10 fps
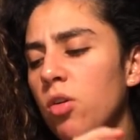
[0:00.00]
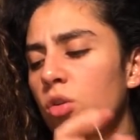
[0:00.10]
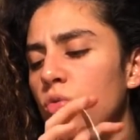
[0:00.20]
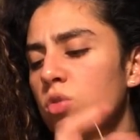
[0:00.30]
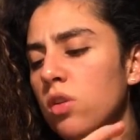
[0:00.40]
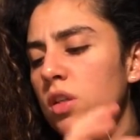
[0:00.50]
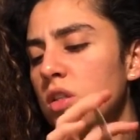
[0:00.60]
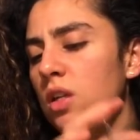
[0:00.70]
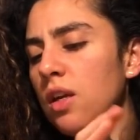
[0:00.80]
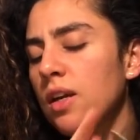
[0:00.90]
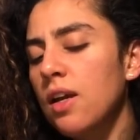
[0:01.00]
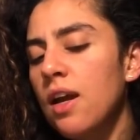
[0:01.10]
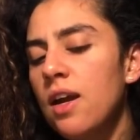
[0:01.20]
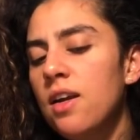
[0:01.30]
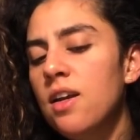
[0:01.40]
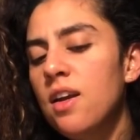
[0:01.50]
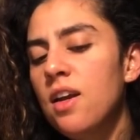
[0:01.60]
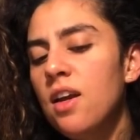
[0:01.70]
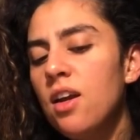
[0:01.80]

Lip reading: I'm hearing who's listening and